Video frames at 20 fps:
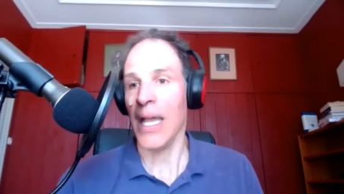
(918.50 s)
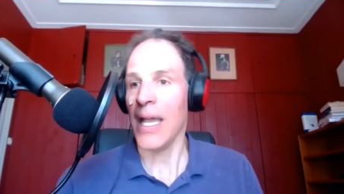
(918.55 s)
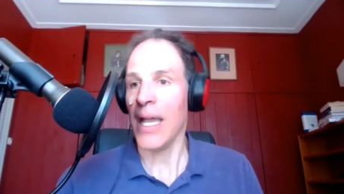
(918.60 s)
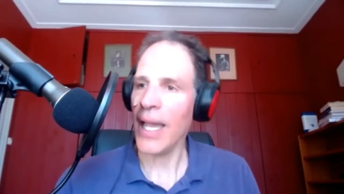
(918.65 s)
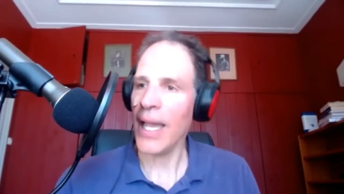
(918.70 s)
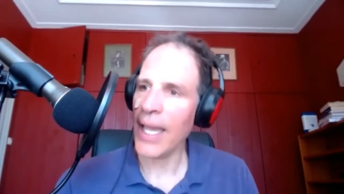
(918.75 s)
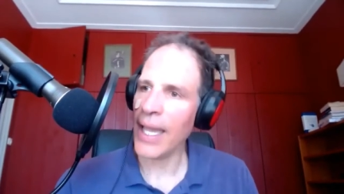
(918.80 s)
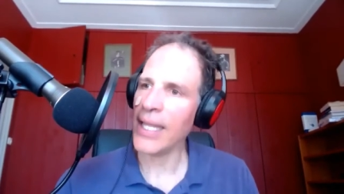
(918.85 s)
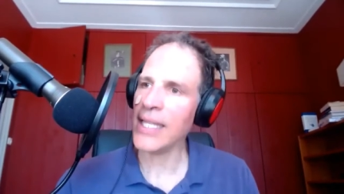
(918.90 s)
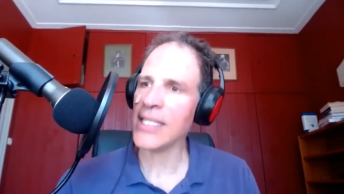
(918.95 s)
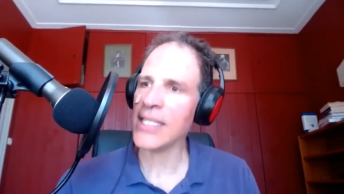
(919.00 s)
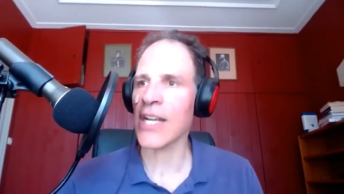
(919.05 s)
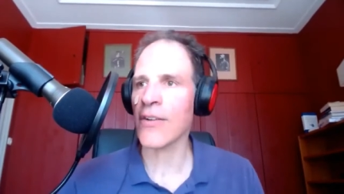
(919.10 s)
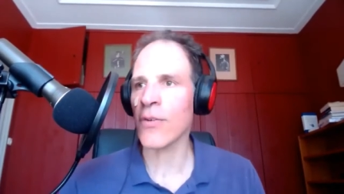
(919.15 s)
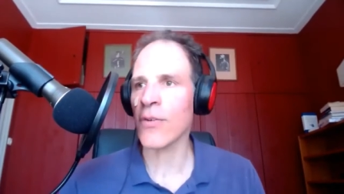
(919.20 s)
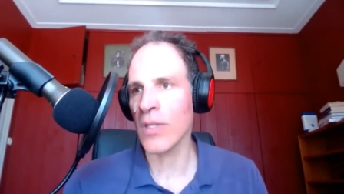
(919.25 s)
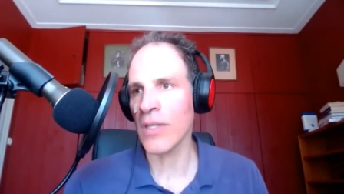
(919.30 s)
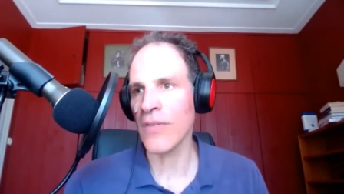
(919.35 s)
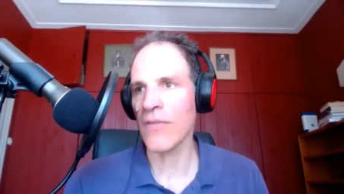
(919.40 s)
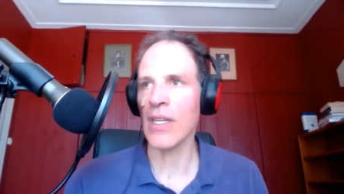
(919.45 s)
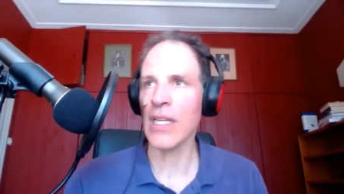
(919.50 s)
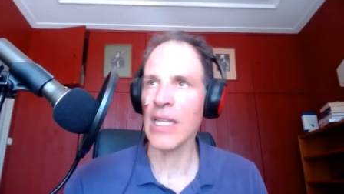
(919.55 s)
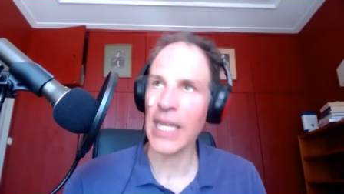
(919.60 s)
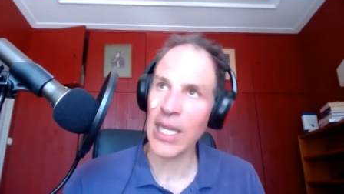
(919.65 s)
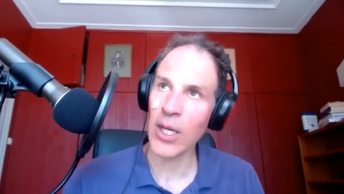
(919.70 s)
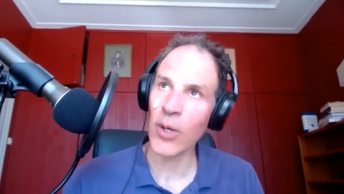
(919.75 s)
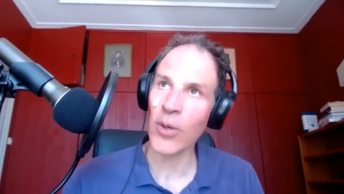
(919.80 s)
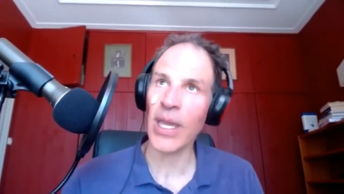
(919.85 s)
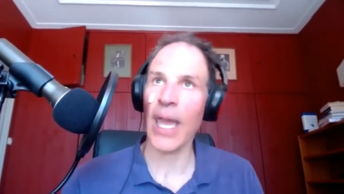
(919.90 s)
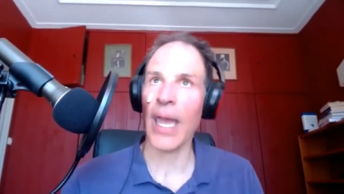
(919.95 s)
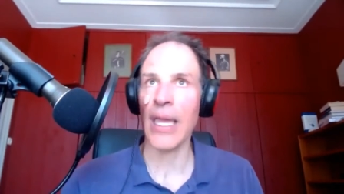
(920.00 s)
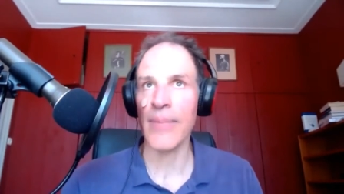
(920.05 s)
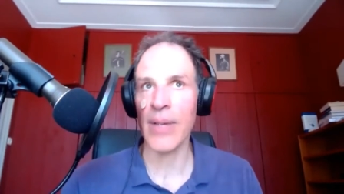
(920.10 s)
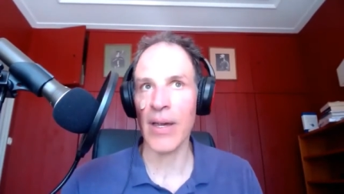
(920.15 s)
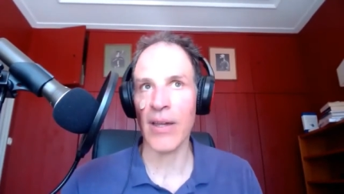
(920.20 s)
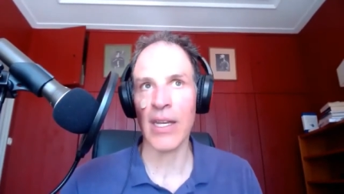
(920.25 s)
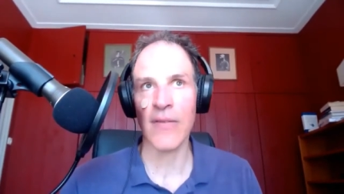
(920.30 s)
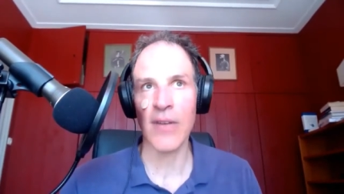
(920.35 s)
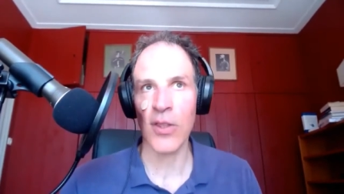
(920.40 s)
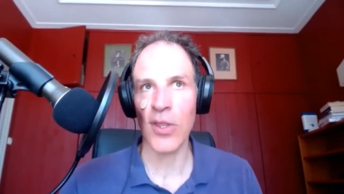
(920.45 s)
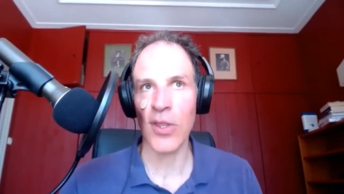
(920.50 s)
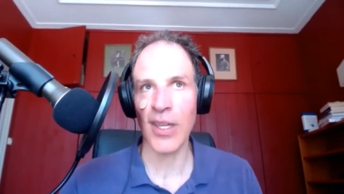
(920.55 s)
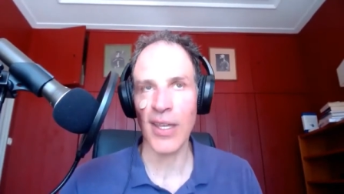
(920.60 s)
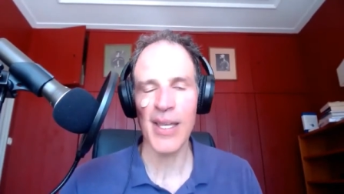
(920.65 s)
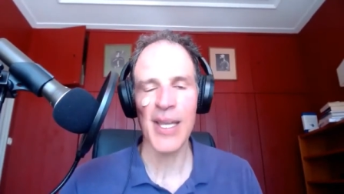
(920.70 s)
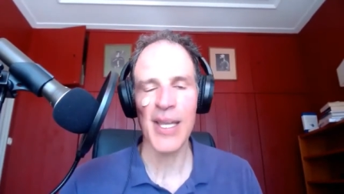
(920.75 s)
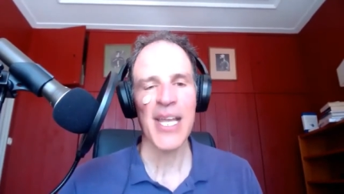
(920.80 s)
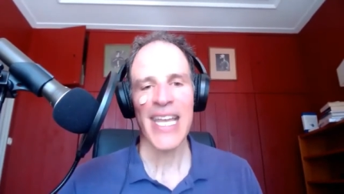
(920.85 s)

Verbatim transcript: hey is everyone feeling okay about everything